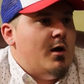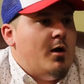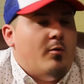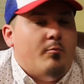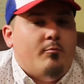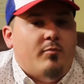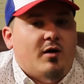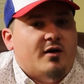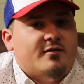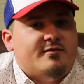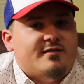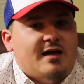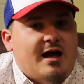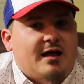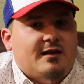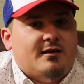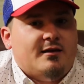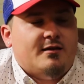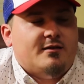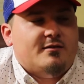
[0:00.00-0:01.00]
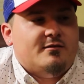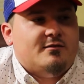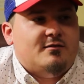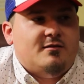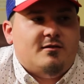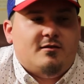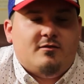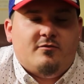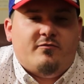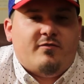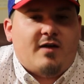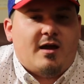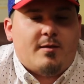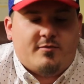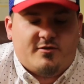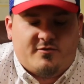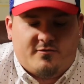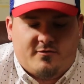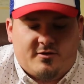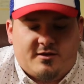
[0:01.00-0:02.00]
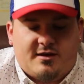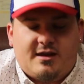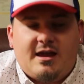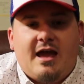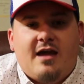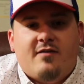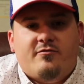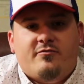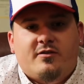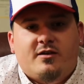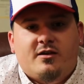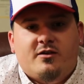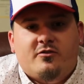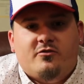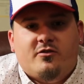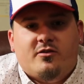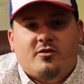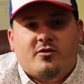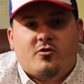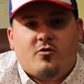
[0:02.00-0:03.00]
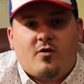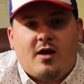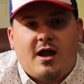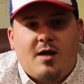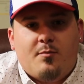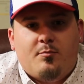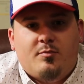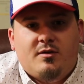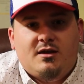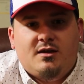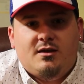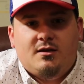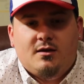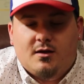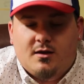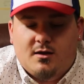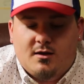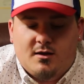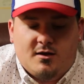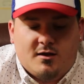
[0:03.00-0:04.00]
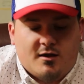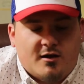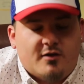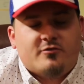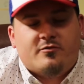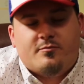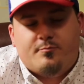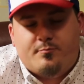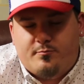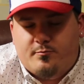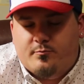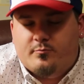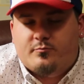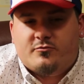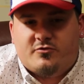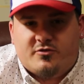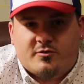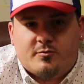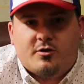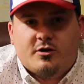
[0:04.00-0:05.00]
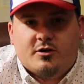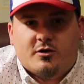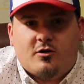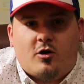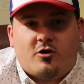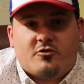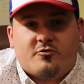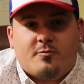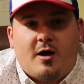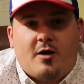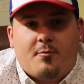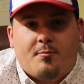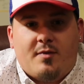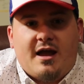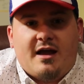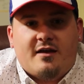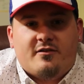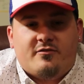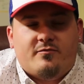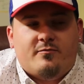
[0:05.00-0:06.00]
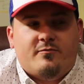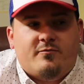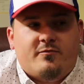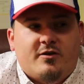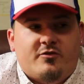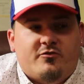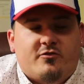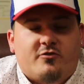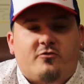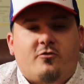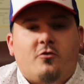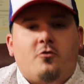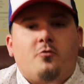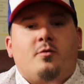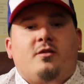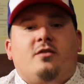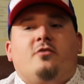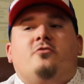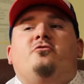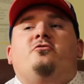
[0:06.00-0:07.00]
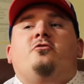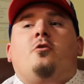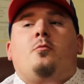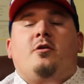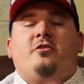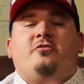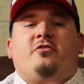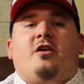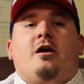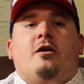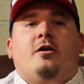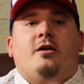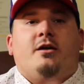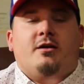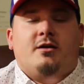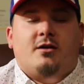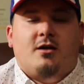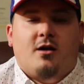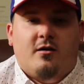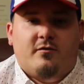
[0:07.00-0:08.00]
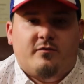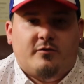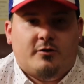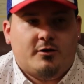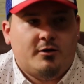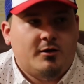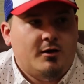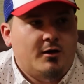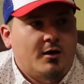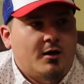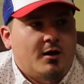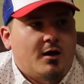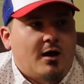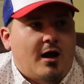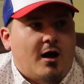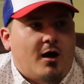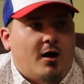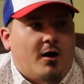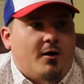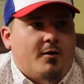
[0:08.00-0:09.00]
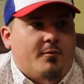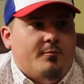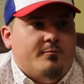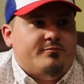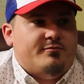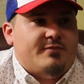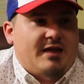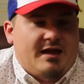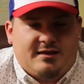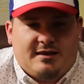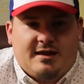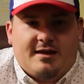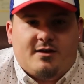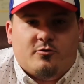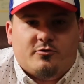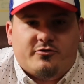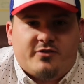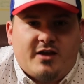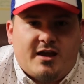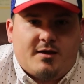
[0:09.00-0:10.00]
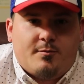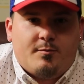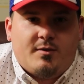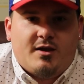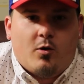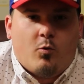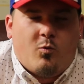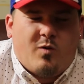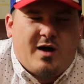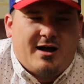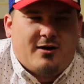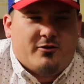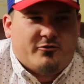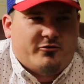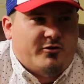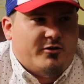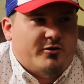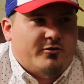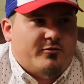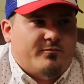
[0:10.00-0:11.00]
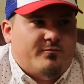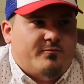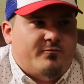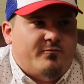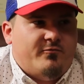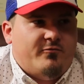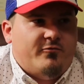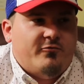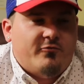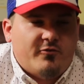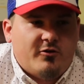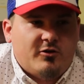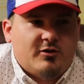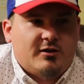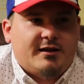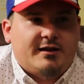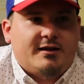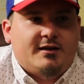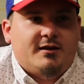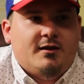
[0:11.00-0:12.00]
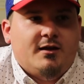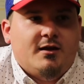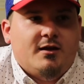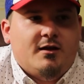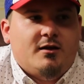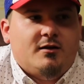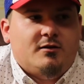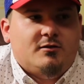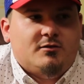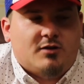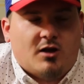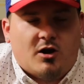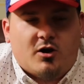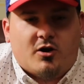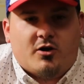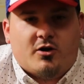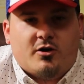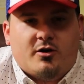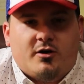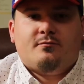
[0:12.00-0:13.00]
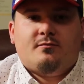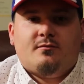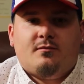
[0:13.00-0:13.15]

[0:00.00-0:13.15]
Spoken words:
Bugs Island, famous for the catfish and the crappie. There's some good largemouth bass fishing too, but there's so much area to cover. That lake will take me a while to fully learn.